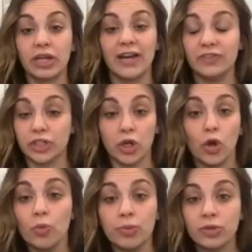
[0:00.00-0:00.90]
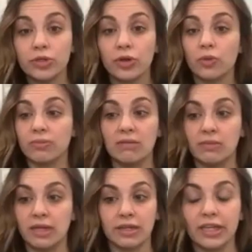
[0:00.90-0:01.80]
to cope, with maybe
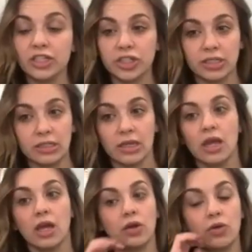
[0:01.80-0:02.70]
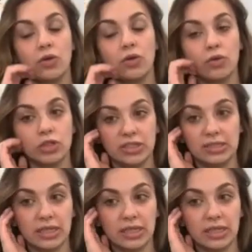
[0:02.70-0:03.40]
medication or just like